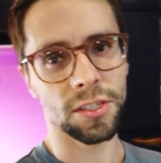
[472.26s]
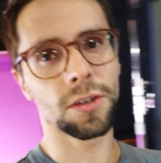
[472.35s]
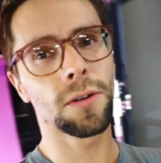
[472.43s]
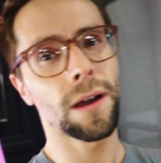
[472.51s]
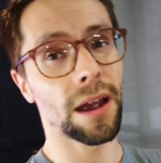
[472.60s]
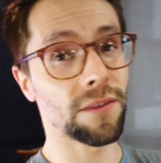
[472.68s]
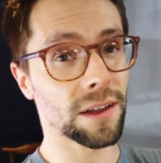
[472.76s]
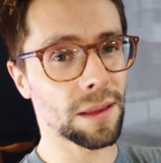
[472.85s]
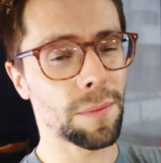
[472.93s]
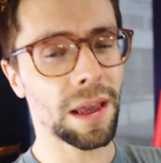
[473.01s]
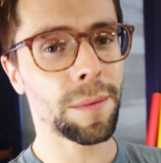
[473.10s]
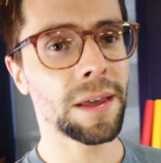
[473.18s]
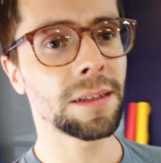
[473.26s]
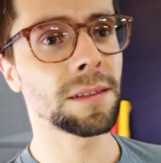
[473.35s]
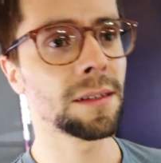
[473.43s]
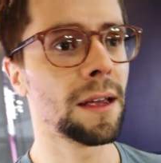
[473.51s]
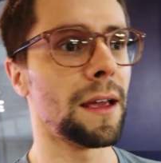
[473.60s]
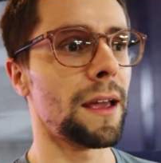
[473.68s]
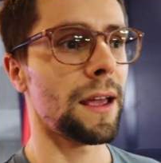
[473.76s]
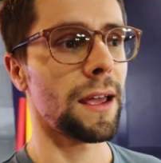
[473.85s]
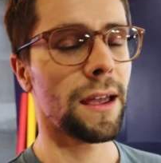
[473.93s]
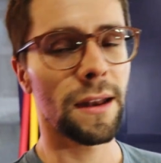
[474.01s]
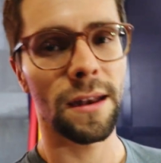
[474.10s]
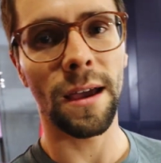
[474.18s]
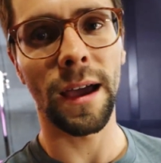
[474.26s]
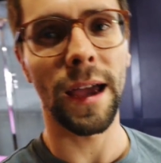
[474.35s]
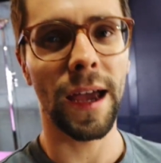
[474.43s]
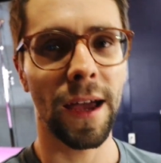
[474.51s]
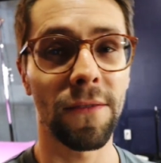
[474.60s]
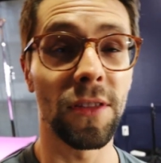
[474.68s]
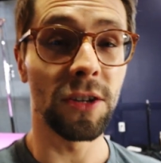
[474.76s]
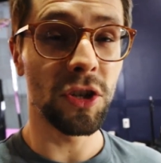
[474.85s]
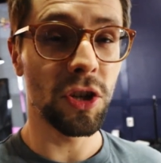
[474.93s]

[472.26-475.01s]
So I've got the babies and I have the